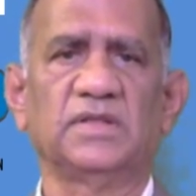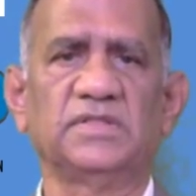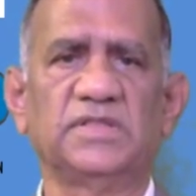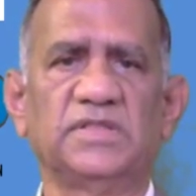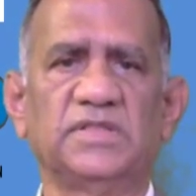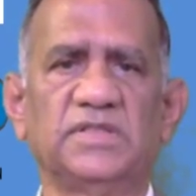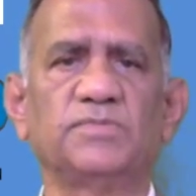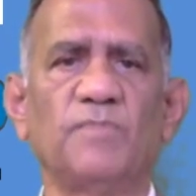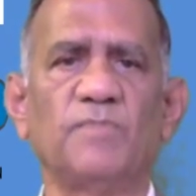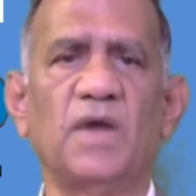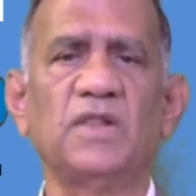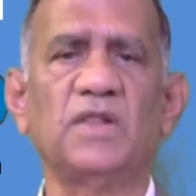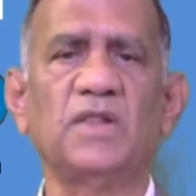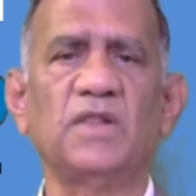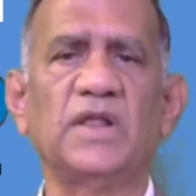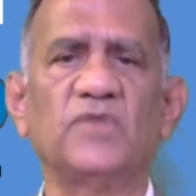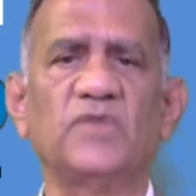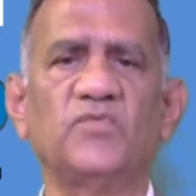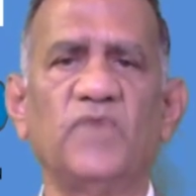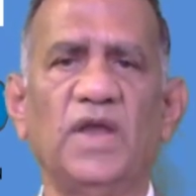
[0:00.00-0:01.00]
This
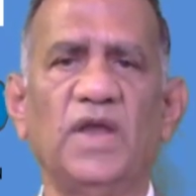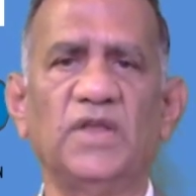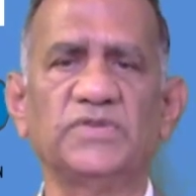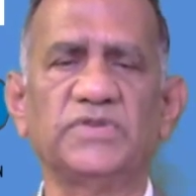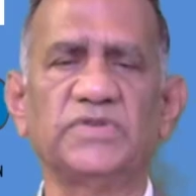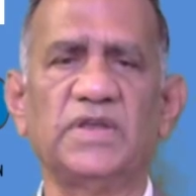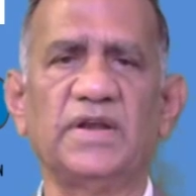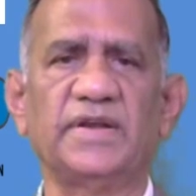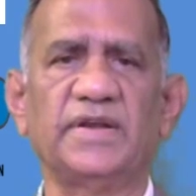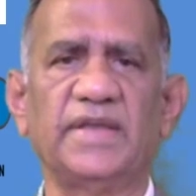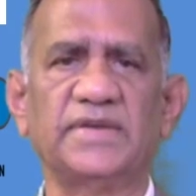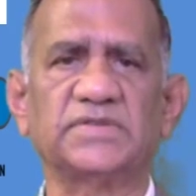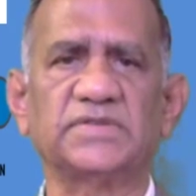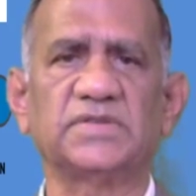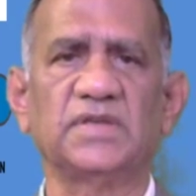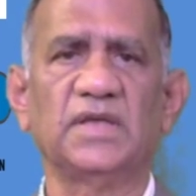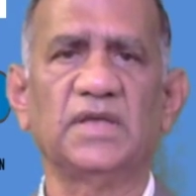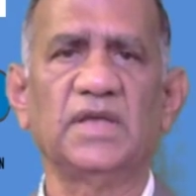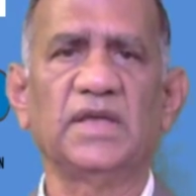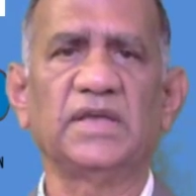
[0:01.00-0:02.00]
molecular
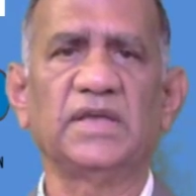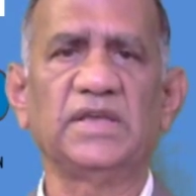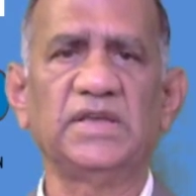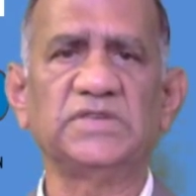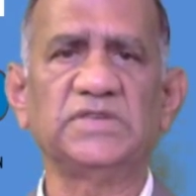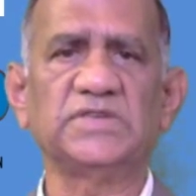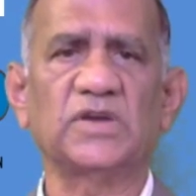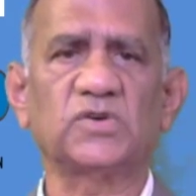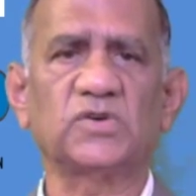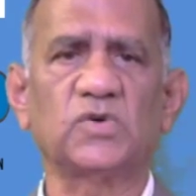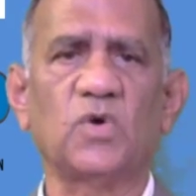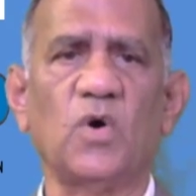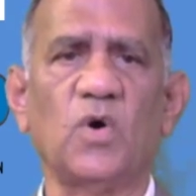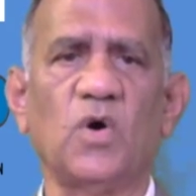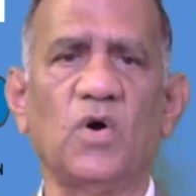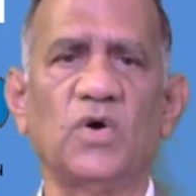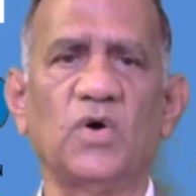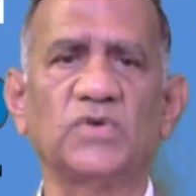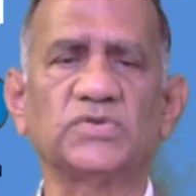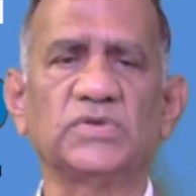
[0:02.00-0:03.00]
phylogenetics is a
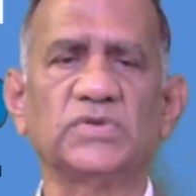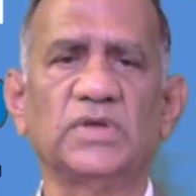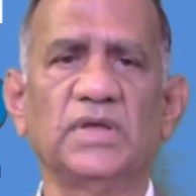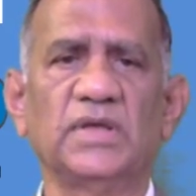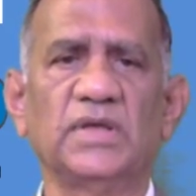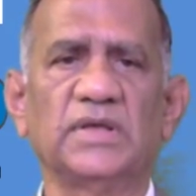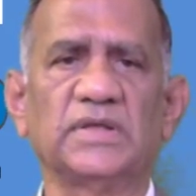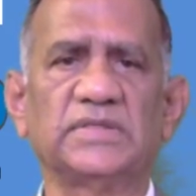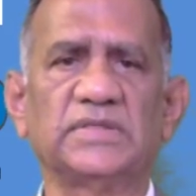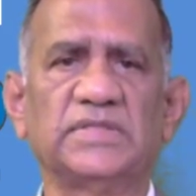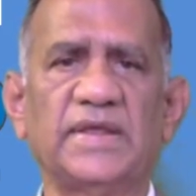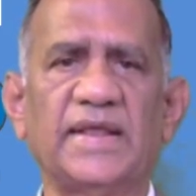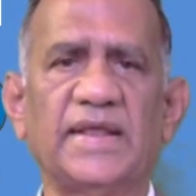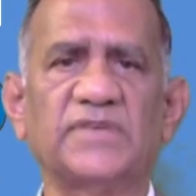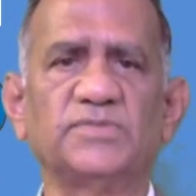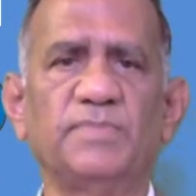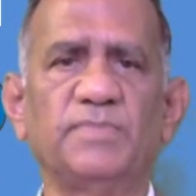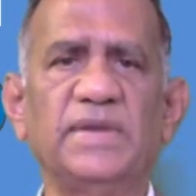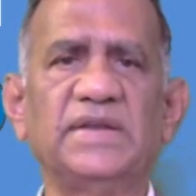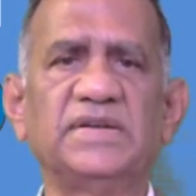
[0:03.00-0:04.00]
course that
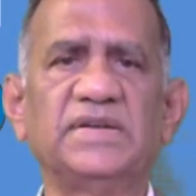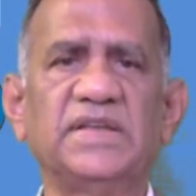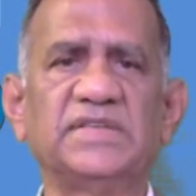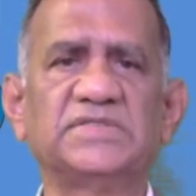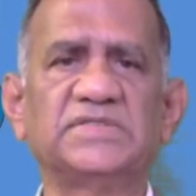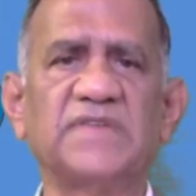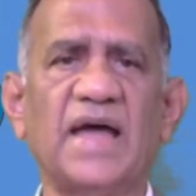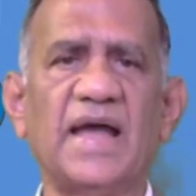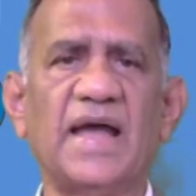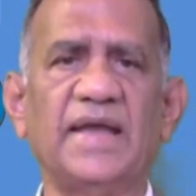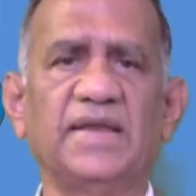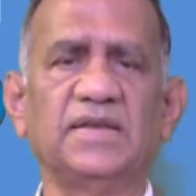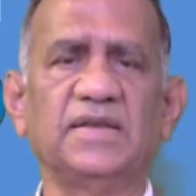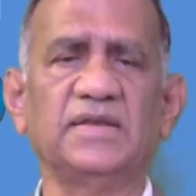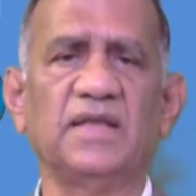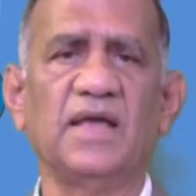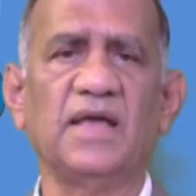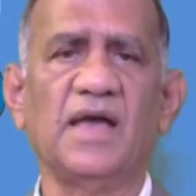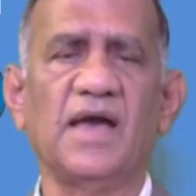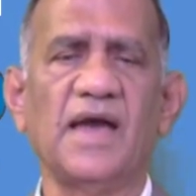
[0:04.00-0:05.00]
has been
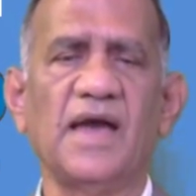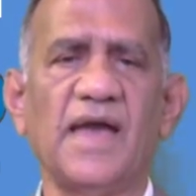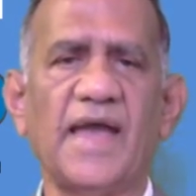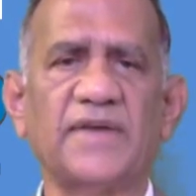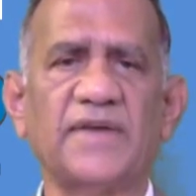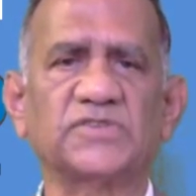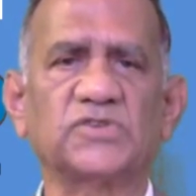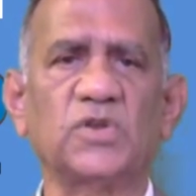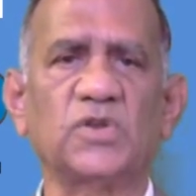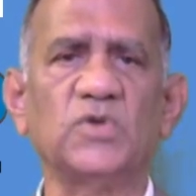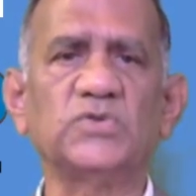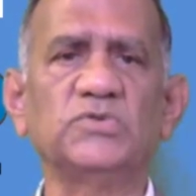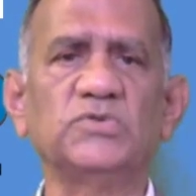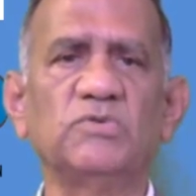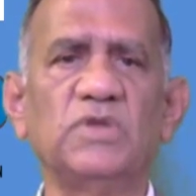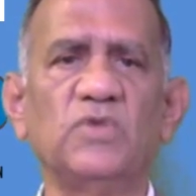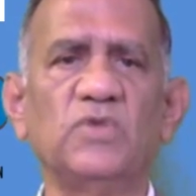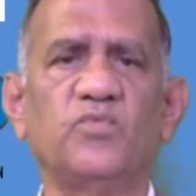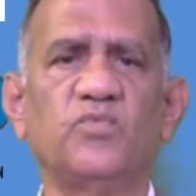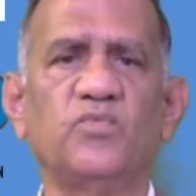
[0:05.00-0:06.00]
designed
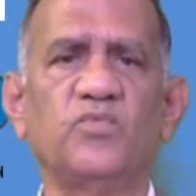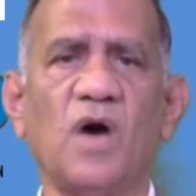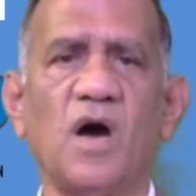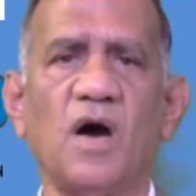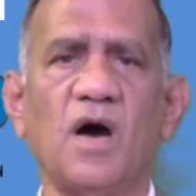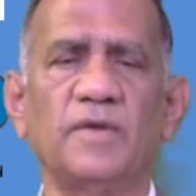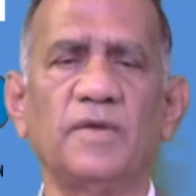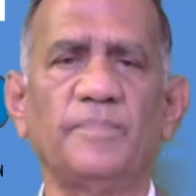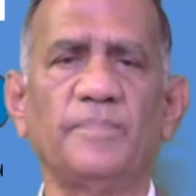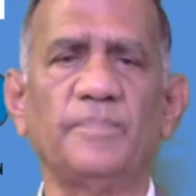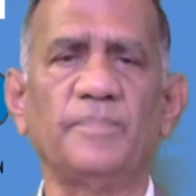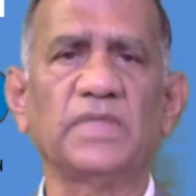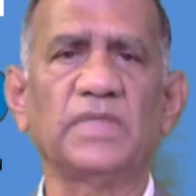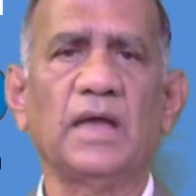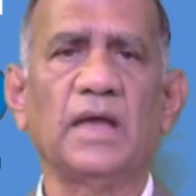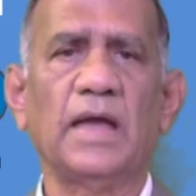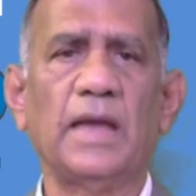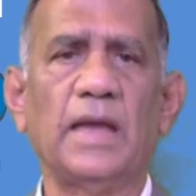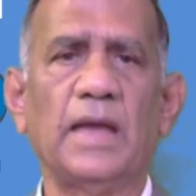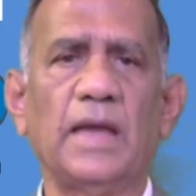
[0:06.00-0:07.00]
exclusively for
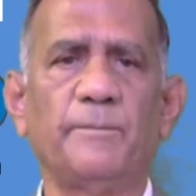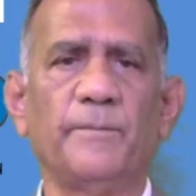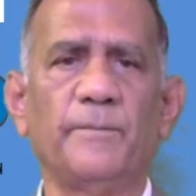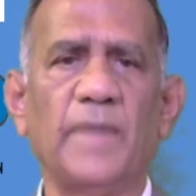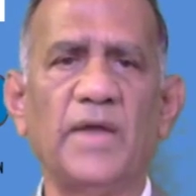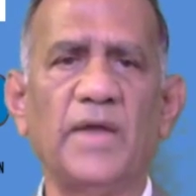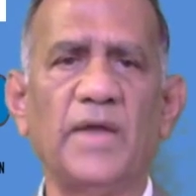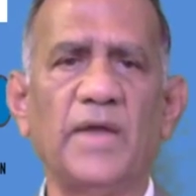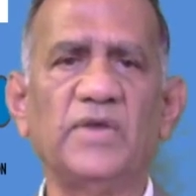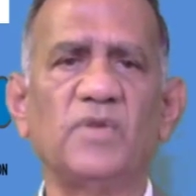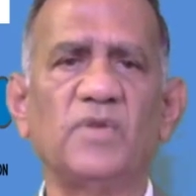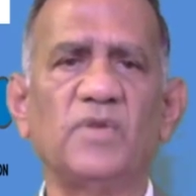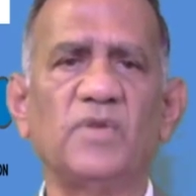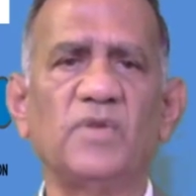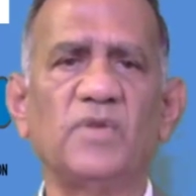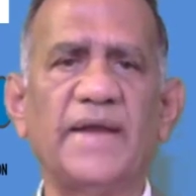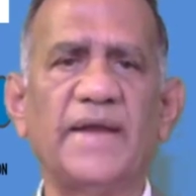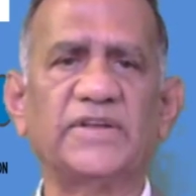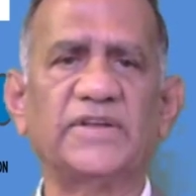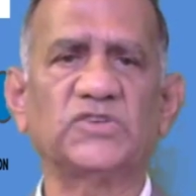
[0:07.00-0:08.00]
a
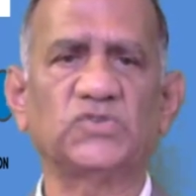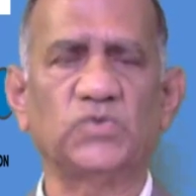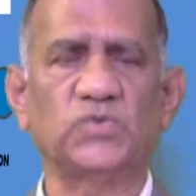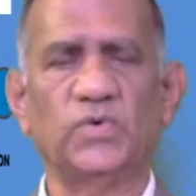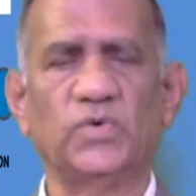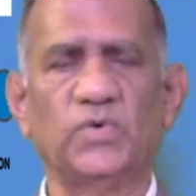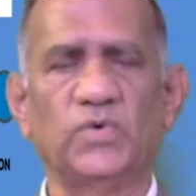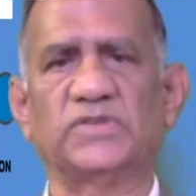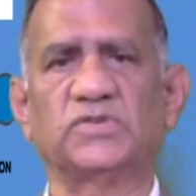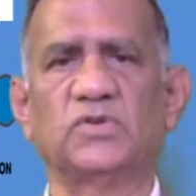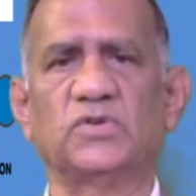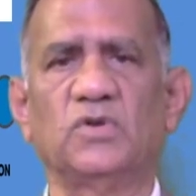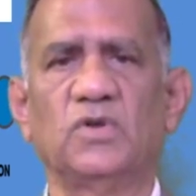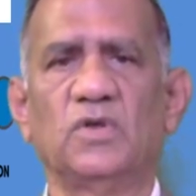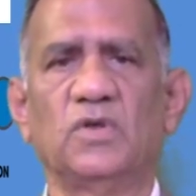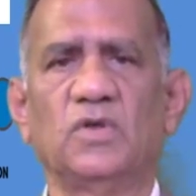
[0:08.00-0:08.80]
bioinformatics student.